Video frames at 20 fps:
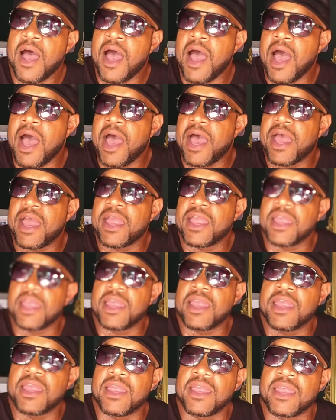
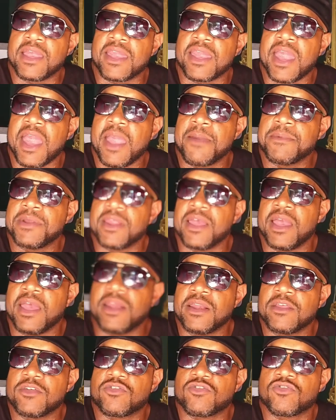I came in the
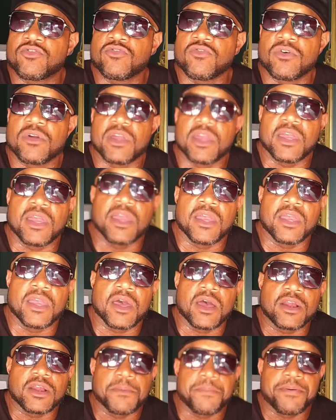industry
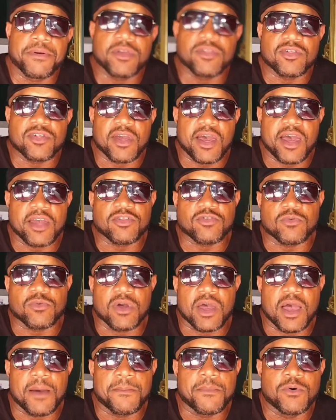under Prince Joshua.
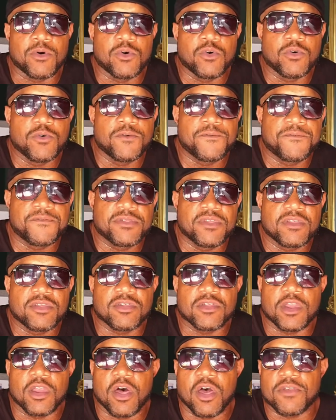I moved to
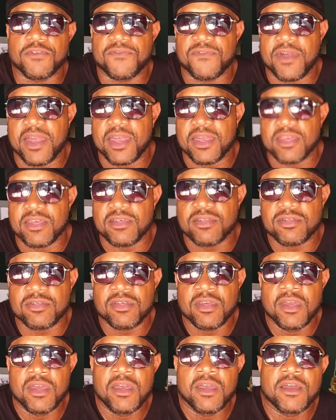Las Vegas
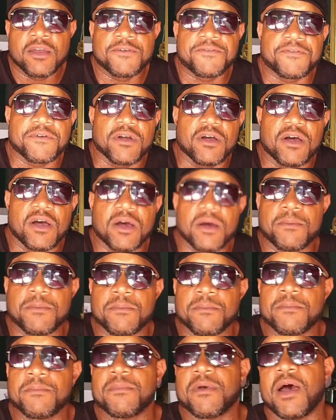
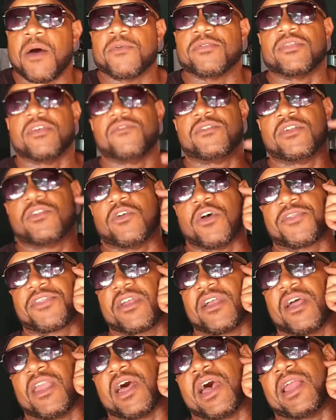I was living in North
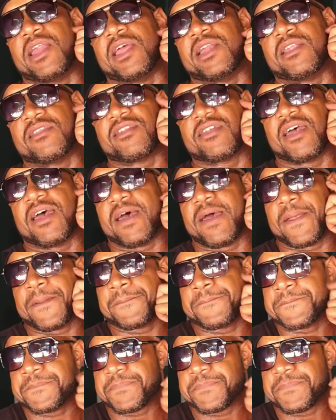Carolina at the time.